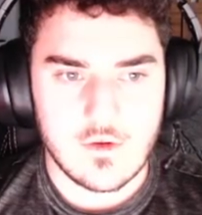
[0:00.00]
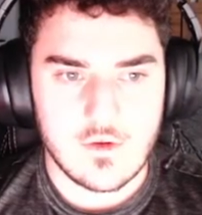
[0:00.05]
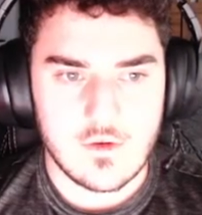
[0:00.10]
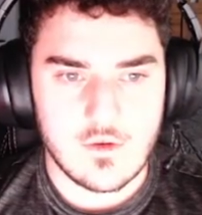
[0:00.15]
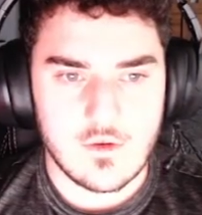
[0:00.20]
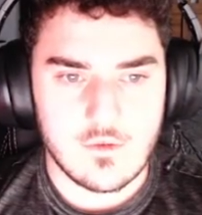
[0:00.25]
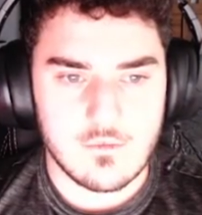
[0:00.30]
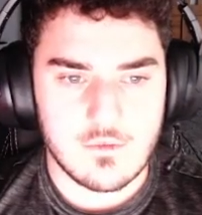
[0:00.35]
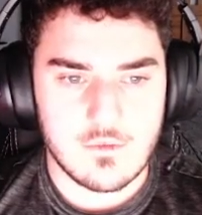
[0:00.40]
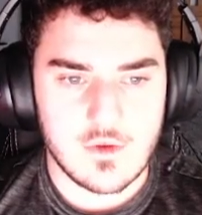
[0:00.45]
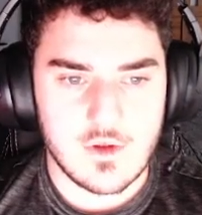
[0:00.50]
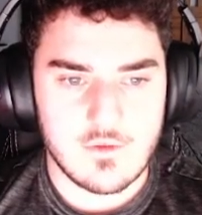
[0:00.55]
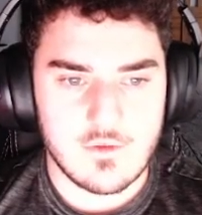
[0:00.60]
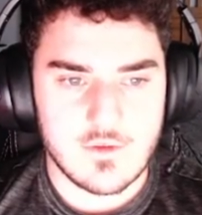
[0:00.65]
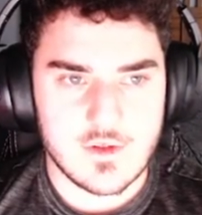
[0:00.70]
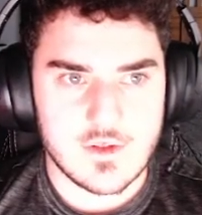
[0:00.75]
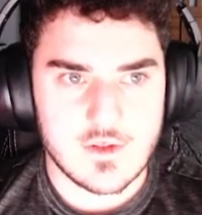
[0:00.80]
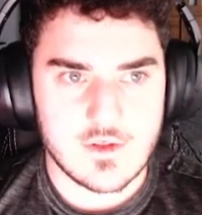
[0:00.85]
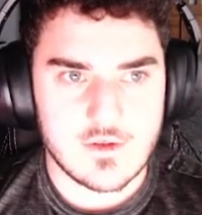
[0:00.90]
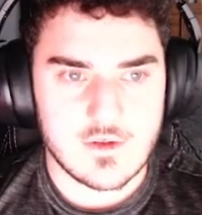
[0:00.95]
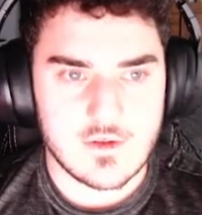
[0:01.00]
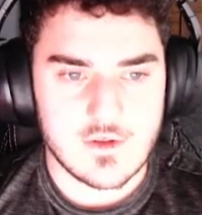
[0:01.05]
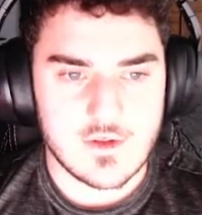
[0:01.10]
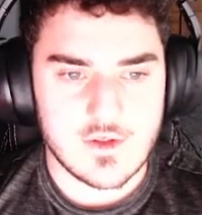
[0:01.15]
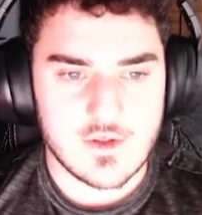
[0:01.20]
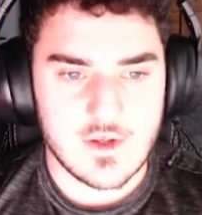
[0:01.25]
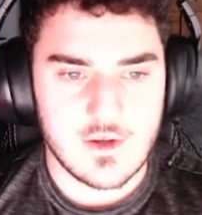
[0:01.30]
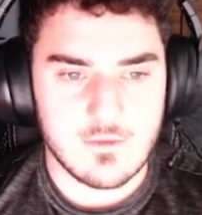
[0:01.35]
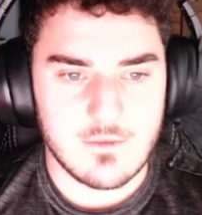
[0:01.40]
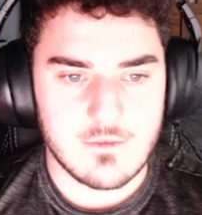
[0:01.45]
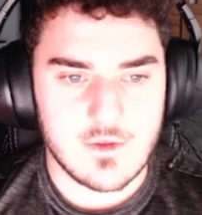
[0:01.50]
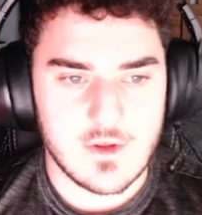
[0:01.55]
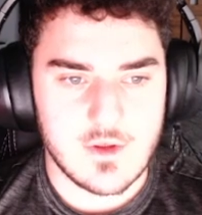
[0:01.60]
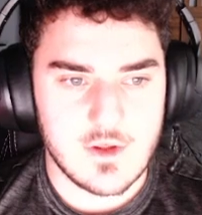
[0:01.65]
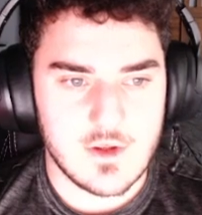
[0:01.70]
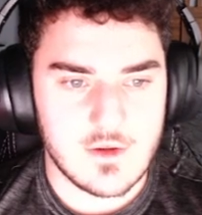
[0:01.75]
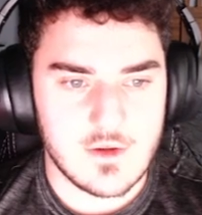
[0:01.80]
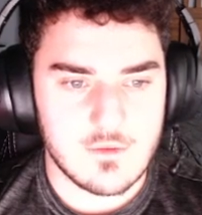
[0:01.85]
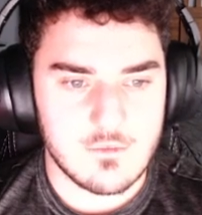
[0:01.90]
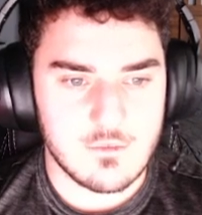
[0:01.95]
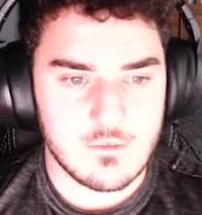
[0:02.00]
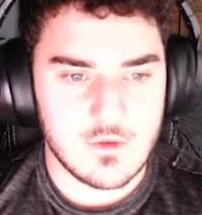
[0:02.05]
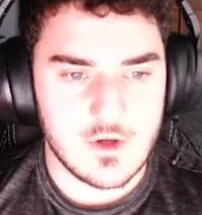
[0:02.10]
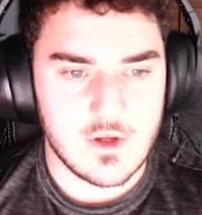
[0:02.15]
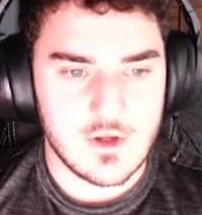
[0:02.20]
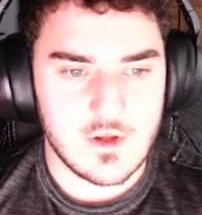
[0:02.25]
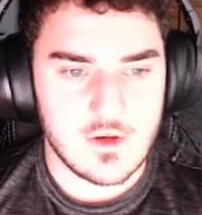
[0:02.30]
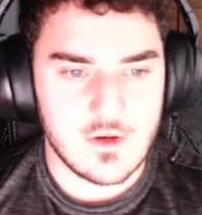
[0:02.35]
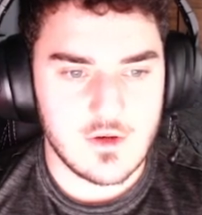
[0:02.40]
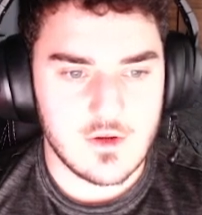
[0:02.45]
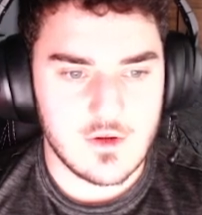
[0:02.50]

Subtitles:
Don't believe this is the same thing, but